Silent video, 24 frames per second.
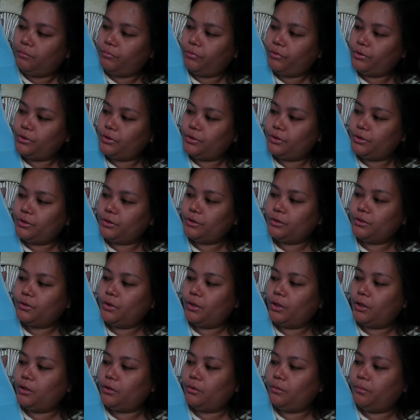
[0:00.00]
because there's
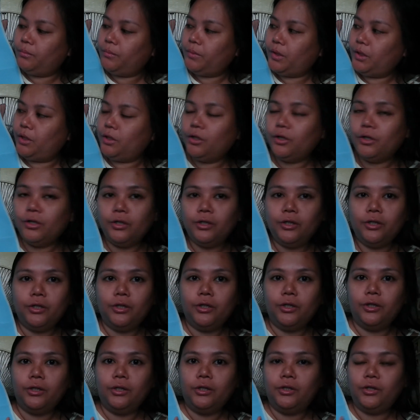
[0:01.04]
going to be
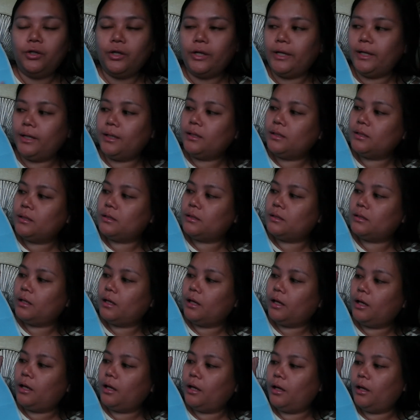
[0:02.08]
her dress
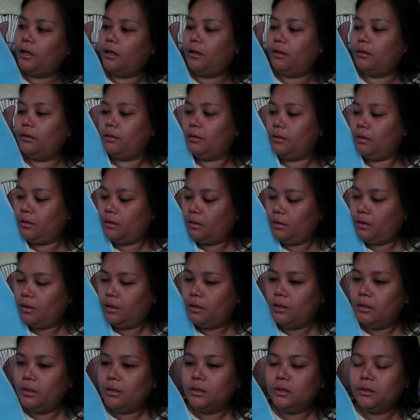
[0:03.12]
and
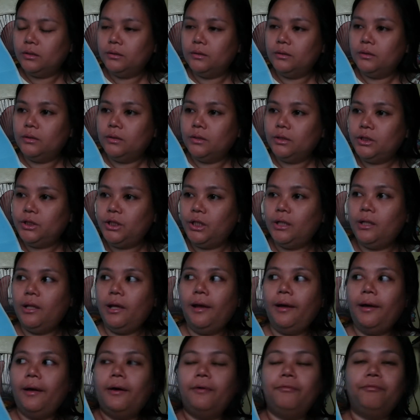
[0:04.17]
she'll
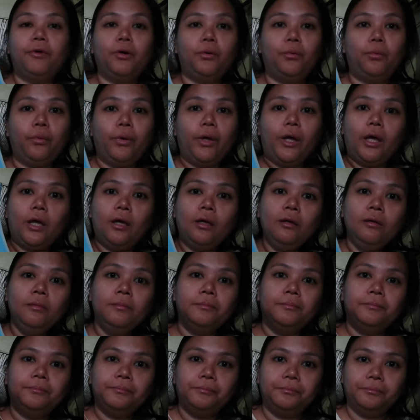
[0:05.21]
have a wing.
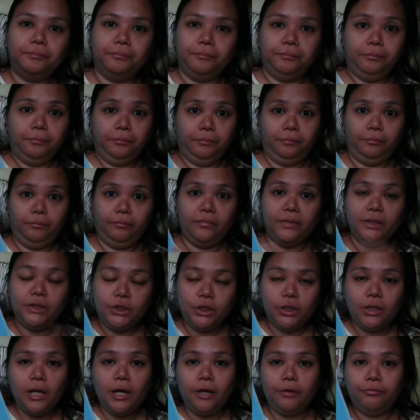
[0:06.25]

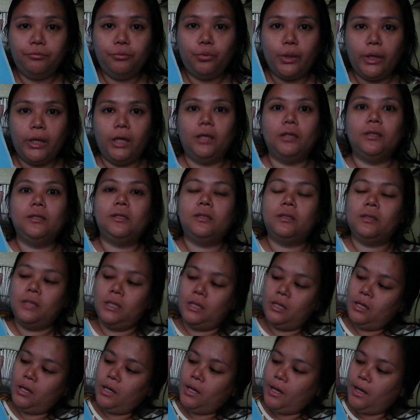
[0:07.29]
She'll have wings
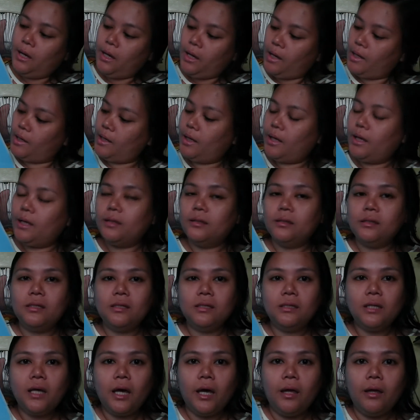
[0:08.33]
and
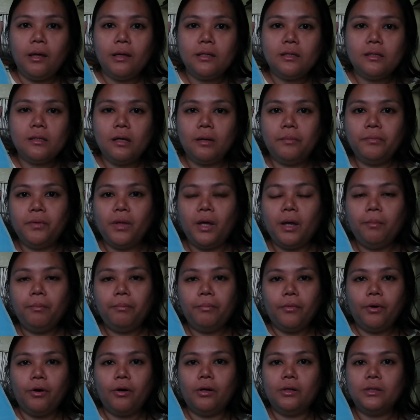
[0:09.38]
some
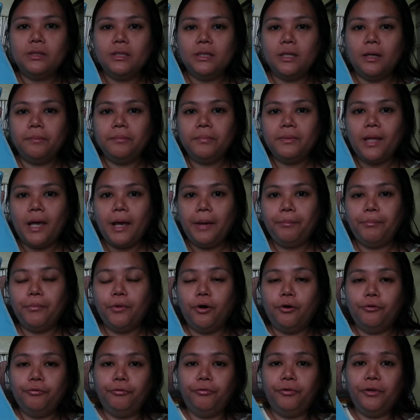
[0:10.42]
type
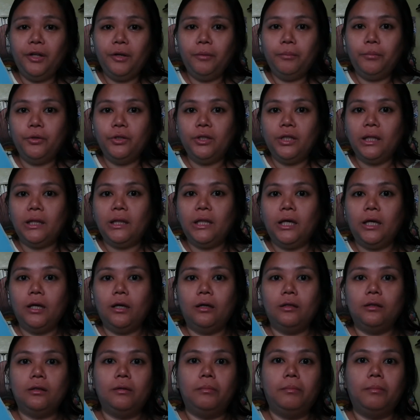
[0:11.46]
of ribbon knitting
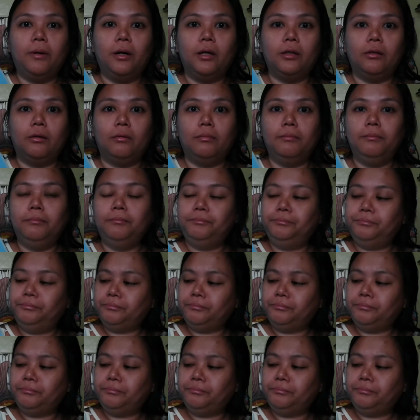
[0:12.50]
at the bottom.